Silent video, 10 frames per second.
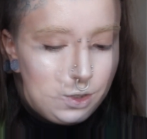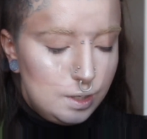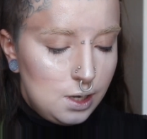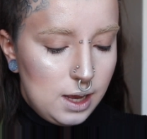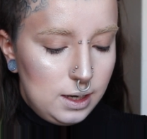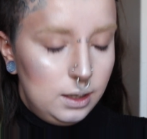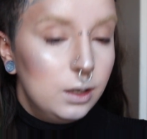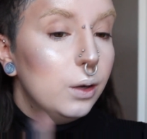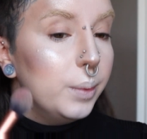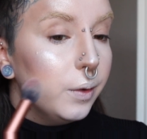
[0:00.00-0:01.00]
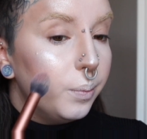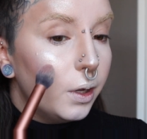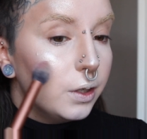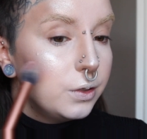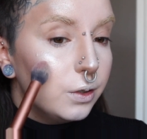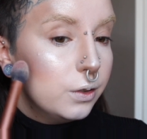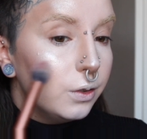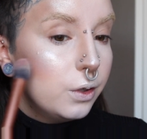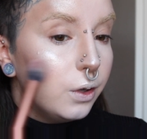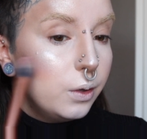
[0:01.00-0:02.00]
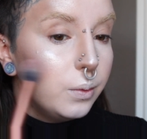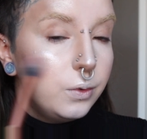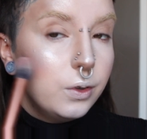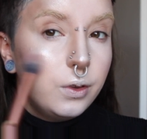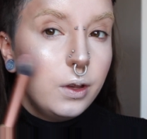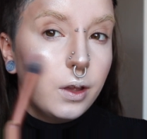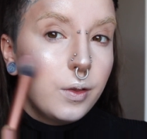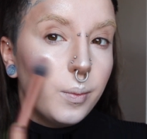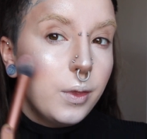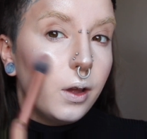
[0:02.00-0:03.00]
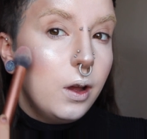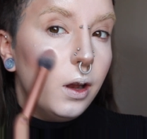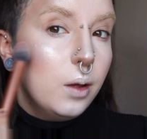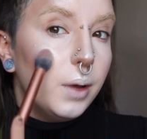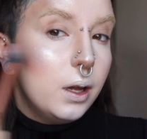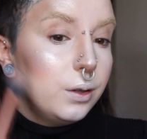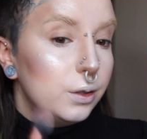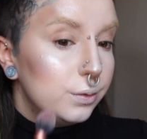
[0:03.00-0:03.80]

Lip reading: Gonna add a little bit of blush on top just to get some of that color back.